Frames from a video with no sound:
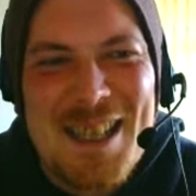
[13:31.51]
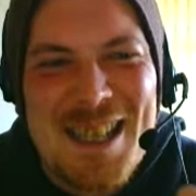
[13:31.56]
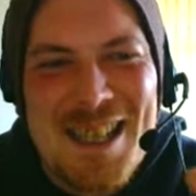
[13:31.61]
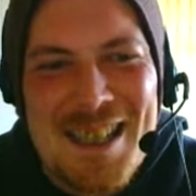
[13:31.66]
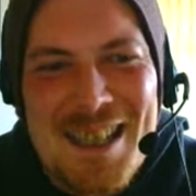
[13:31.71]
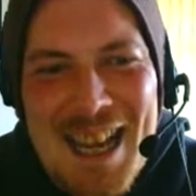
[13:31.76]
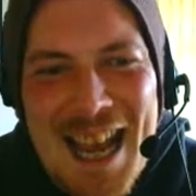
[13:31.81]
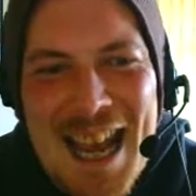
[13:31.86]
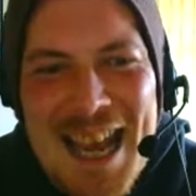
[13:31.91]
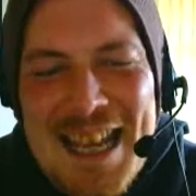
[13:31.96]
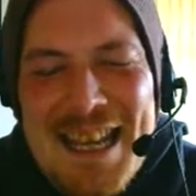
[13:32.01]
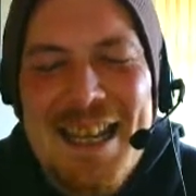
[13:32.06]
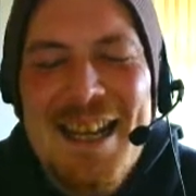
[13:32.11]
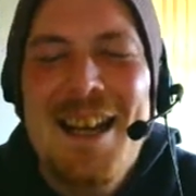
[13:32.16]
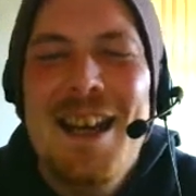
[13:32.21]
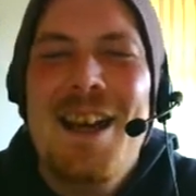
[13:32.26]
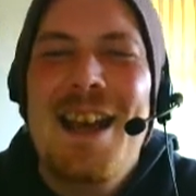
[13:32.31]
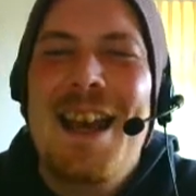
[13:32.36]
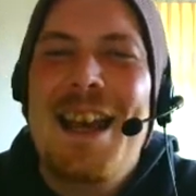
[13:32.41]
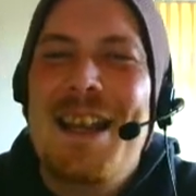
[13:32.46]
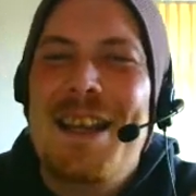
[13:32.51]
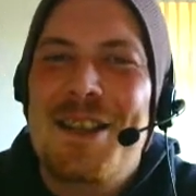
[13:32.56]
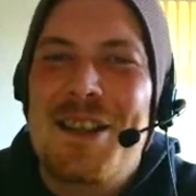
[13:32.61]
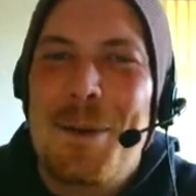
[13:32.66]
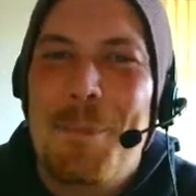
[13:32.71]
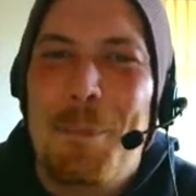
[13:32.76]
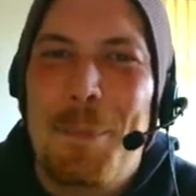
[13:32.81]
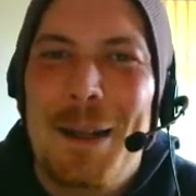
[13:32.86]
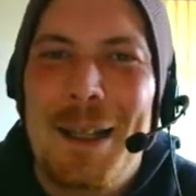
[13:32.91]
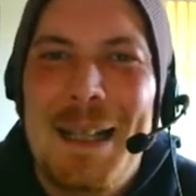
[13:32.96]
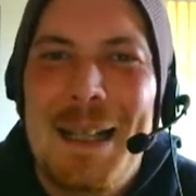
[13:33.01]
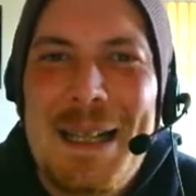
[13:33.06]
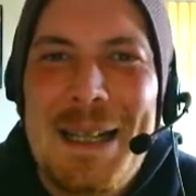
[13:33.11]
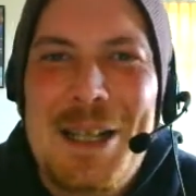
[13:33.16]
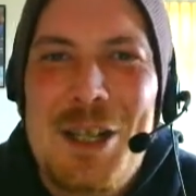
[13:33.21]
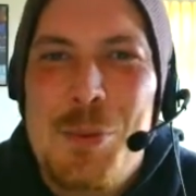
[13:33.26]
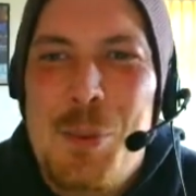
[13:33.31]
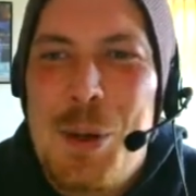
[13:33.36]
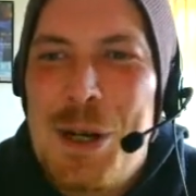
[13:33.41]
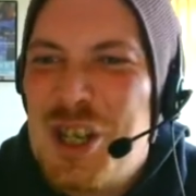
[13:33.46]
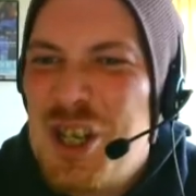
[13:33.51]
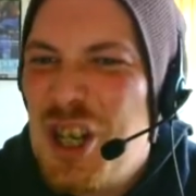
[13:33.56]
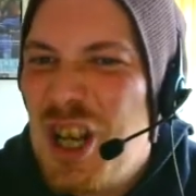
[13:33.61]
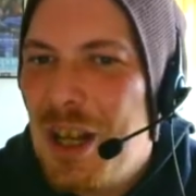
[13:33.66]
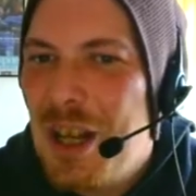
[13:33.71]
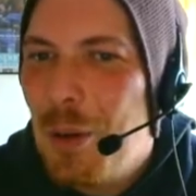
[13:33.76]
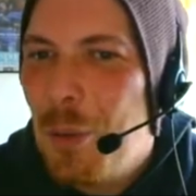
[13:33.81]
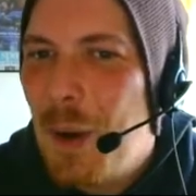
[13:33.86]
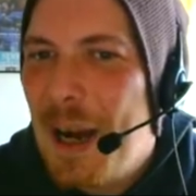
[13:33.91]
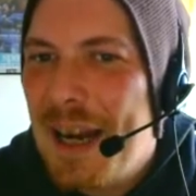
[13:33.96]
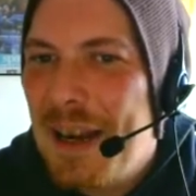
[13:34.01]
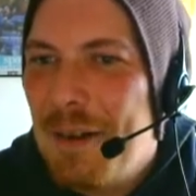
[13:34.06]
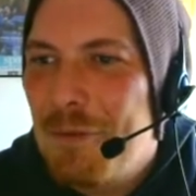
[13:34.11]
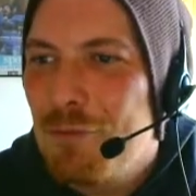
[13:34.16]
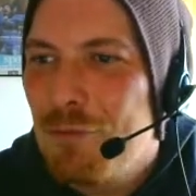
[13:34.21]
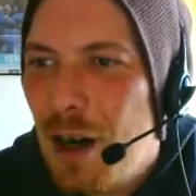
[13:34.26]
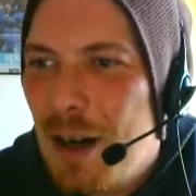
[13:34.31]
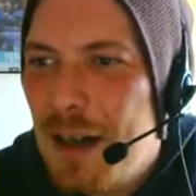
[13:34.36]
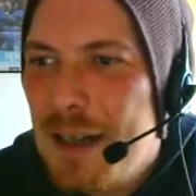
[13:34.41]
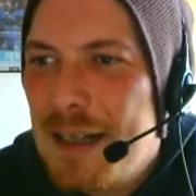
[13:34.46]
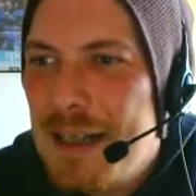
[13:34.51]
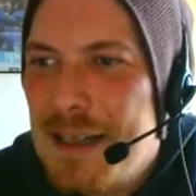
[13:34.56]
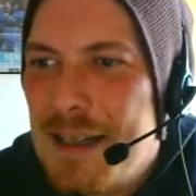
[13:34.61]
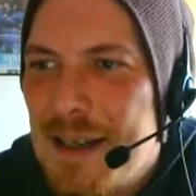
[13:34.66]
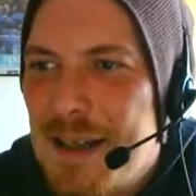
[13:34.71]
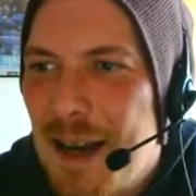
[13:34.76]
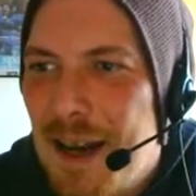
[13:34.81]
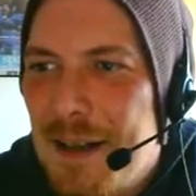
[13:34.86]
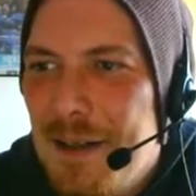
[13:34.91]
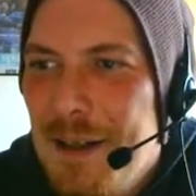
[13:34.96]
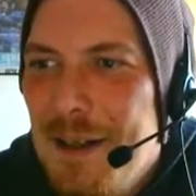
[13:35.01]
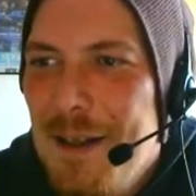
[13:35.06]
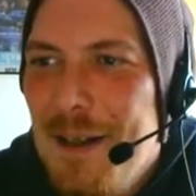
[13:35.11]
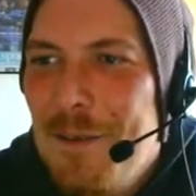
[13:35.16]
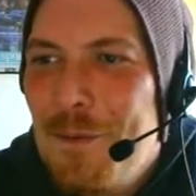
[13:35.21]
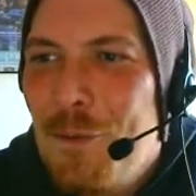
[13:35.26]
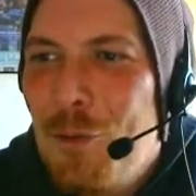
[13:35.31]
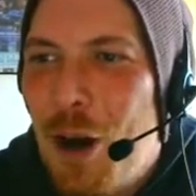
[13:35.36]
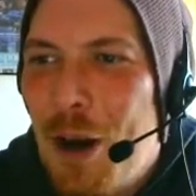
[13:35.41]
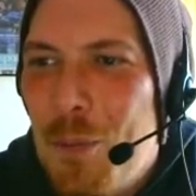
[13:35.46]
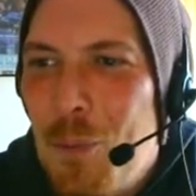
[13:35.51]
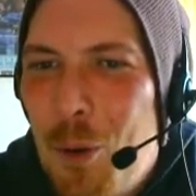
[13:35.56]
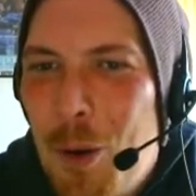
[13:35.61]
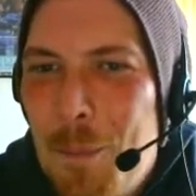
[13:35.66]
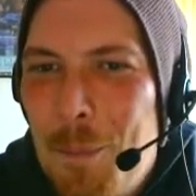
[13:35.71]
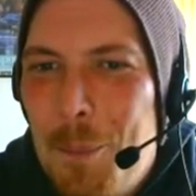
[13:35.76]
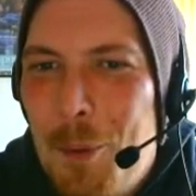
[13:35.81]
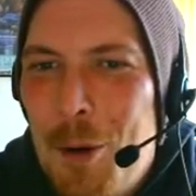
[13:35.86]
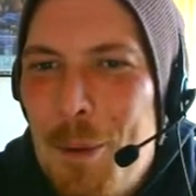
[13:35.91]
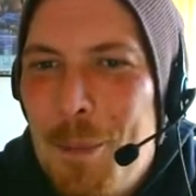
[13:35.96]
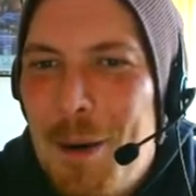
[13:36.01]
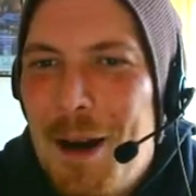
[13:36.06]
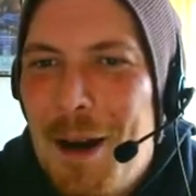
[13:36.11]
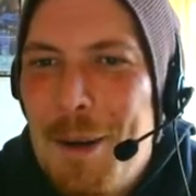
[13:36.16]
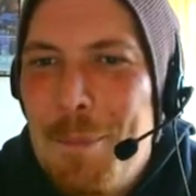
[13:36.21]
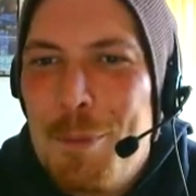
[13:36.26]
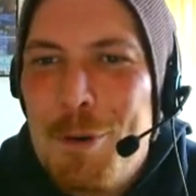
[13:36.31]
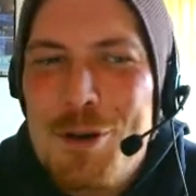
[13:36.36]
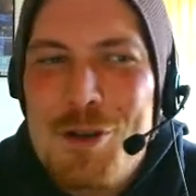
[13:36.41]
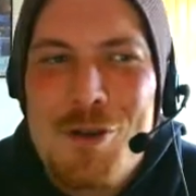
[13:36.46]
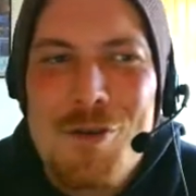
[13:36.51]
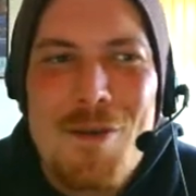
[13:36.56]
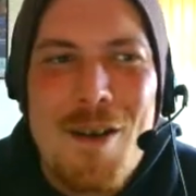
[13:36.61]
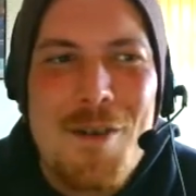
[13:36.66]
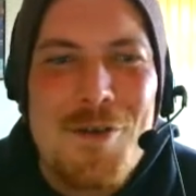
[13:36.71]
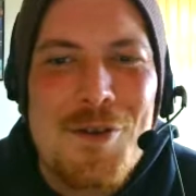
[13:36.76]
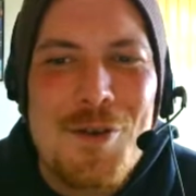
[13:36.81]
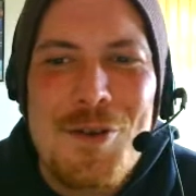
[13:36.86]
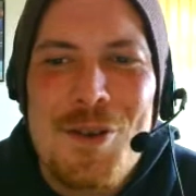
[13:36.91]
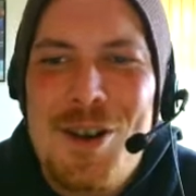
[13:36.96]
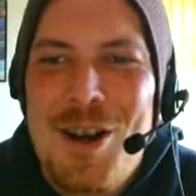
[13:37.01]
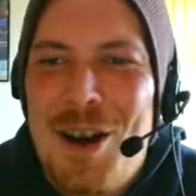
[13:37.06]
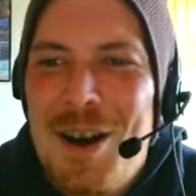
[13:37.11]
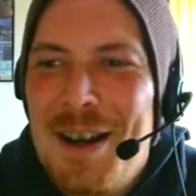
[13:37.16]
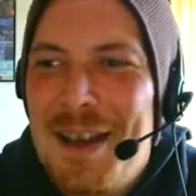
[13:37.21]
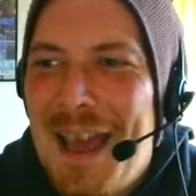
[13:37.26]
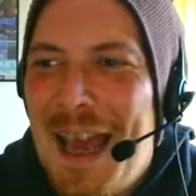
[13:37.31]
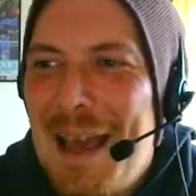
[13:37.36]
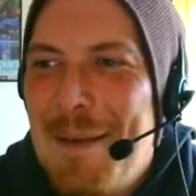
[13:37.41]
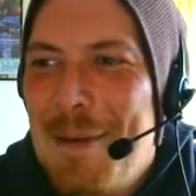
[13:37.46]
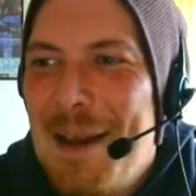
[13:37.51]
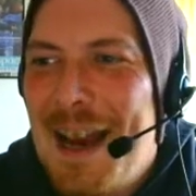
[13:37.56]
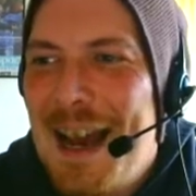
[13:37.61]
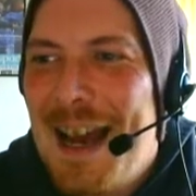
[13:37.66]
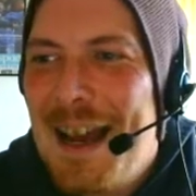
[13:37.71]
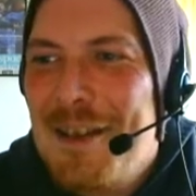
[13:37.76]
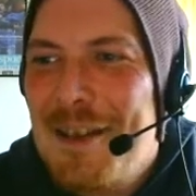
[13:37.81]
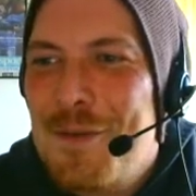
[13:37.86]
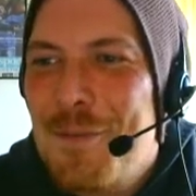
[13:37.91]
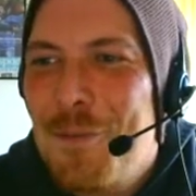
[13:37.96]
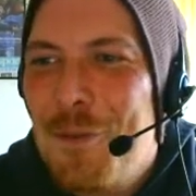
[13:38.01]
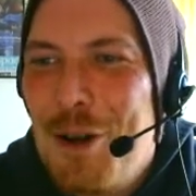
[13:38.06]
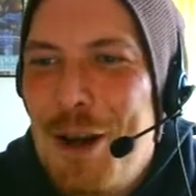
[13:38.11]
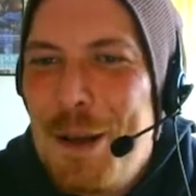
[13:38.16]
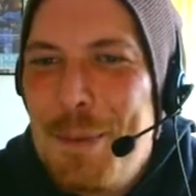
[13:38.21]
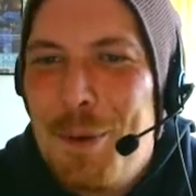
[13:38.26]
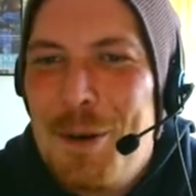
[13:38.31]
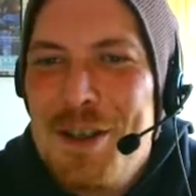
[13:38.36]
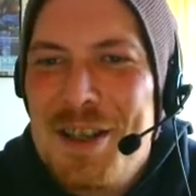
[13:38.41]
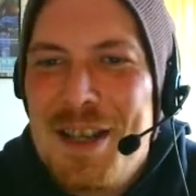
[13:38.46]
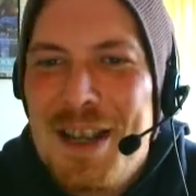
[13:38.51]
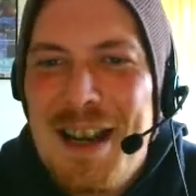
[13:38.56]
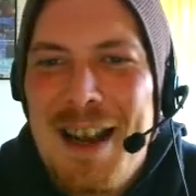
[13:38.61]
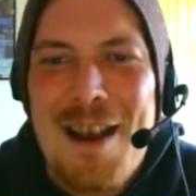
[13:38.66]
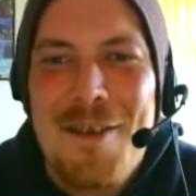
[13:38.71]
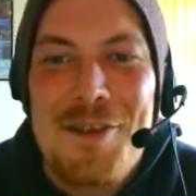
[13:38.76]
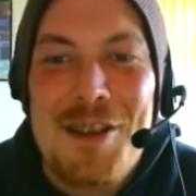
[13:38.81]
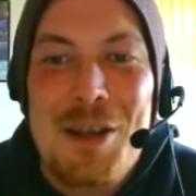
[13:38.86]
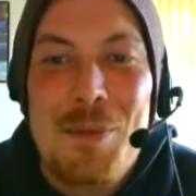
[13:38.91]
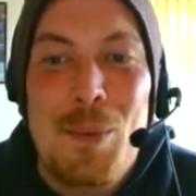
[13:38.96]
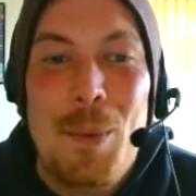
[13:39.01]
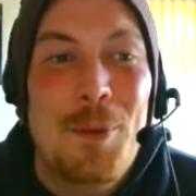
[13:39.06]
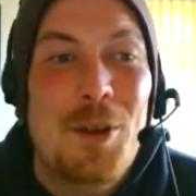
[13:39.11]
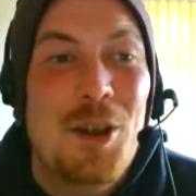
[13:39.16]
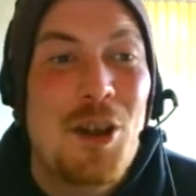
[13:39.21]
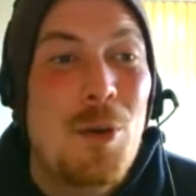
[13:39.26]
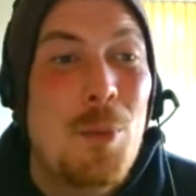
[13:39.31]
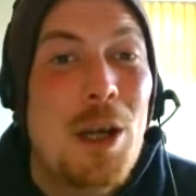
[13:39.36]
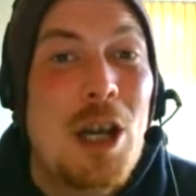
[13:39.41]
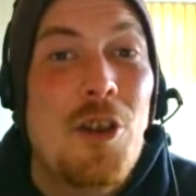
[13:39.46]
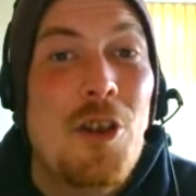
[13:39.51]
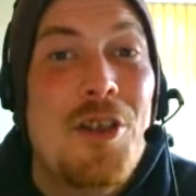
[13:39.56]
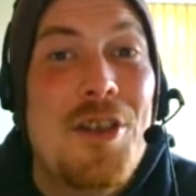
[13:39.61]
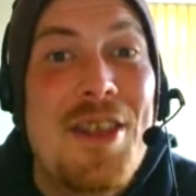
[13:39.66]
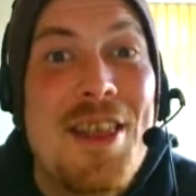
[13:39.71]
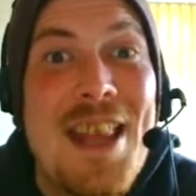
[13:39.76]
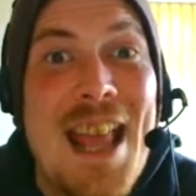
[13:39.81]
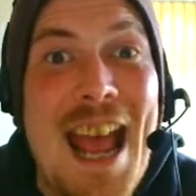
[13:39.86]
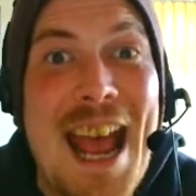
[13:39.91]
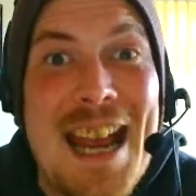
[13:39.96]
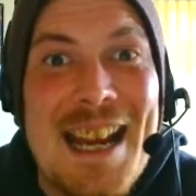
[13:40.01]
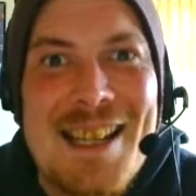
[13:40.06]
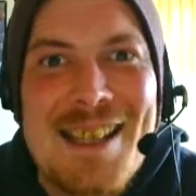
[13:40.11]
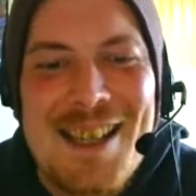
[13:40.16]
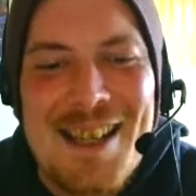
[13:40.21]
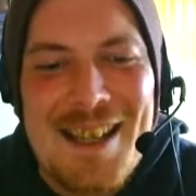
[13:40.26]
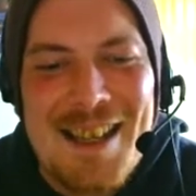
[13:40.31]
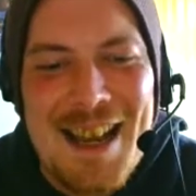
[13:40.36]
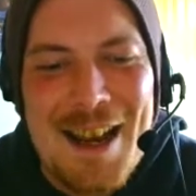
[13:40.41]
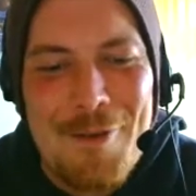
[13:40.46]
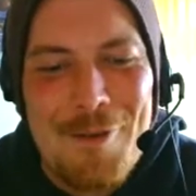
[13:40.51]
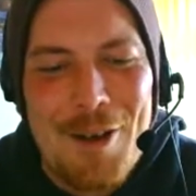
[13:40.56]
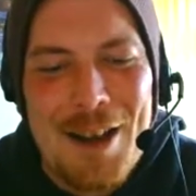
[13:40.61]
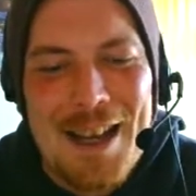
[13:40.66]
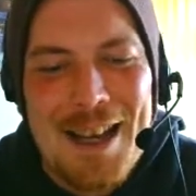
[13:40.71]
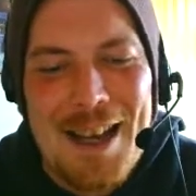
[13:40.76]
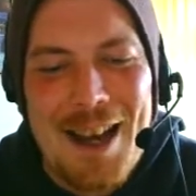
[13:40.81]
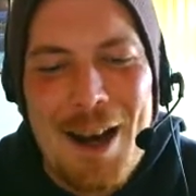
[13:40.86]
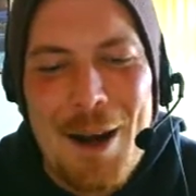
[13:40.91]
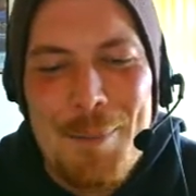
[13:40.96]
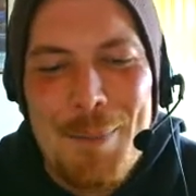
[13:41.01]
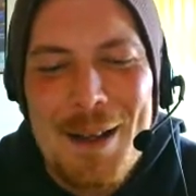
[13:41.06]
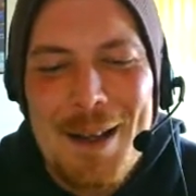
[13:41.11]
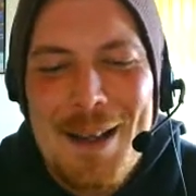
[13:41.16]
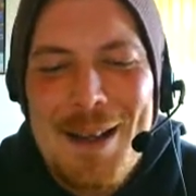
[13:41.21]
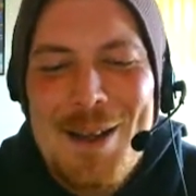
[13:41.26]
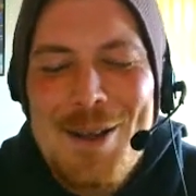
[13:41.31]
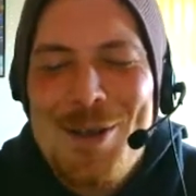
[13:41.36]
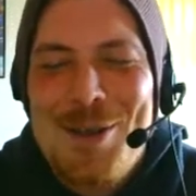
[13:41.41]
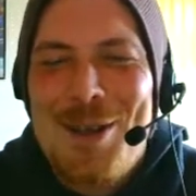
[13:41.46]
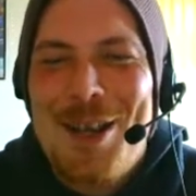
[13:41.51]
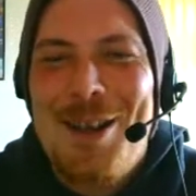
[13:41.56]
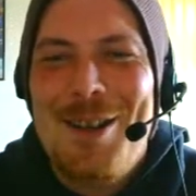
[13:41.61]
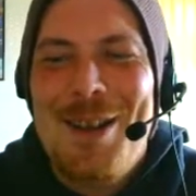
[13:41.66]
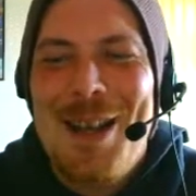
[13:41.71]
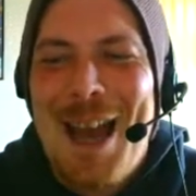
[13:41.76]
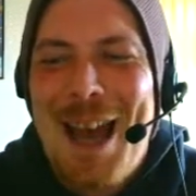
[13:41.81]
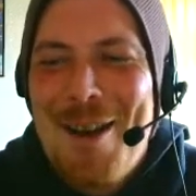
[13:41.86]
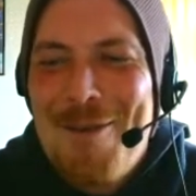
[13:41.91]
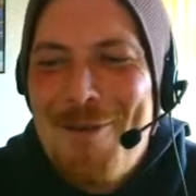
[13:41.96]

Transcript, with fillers: today it has completely switched the other way, and rightly so. Right, one point behind Bristol Rovers, who've got a game in hand, three points ahead of AFC Wimbledon, who we got next in the FA Cup. So, yeah,